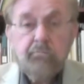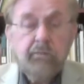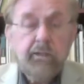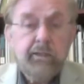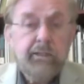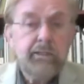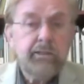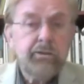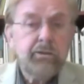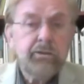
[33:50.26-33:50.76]

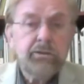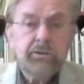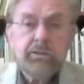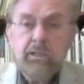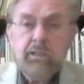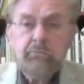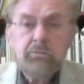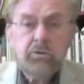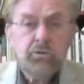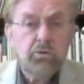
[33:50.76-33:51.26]
into
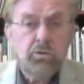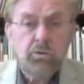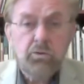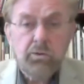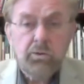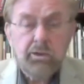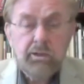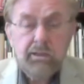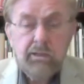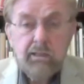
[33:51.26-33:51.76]
some
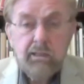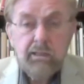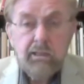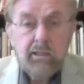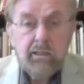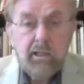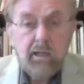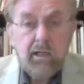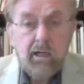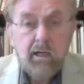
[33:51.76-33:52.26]
sort
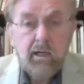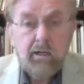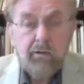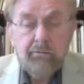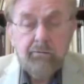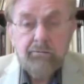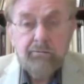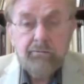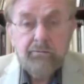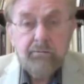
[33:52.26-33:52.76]

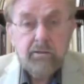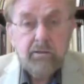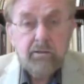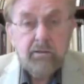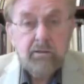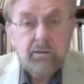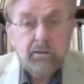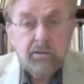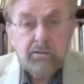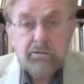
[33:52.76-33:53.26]
of
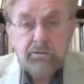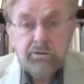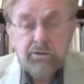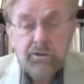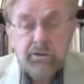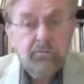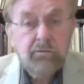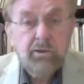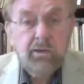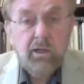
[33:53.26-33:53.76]
uh,
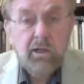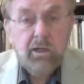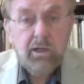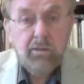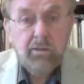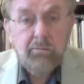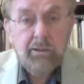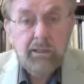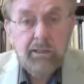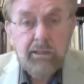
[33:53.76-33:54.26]
civil
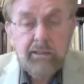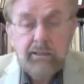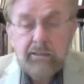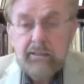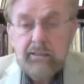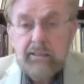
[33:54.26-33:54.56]
harmony,